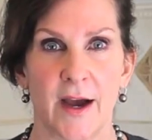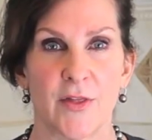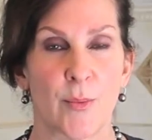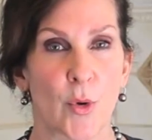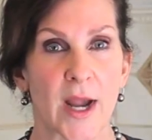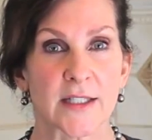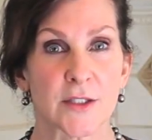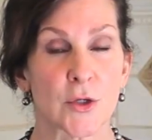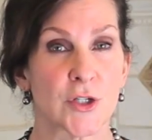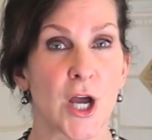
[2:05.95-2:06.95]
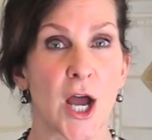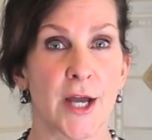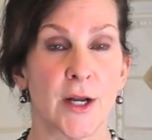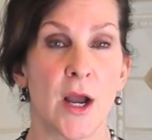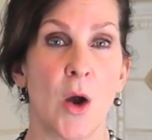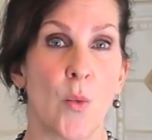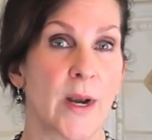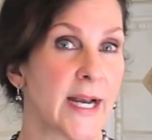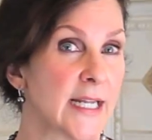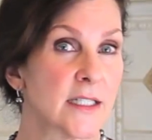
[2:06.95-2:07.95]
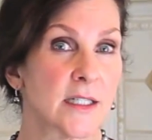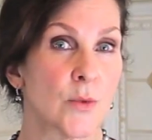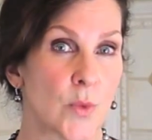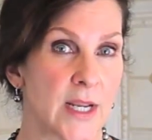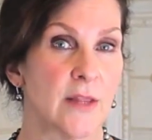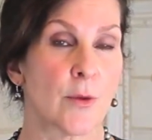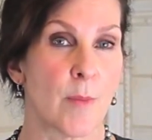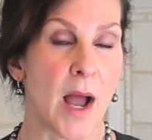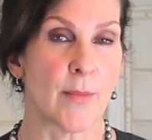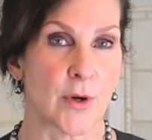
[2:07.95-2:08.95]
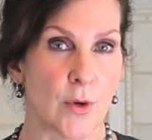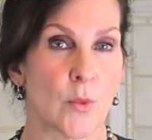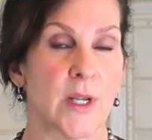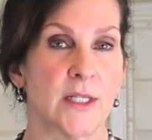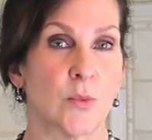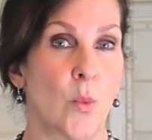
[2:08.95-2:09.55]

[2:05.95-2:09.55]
The breasts are done when an instant read thermometer reads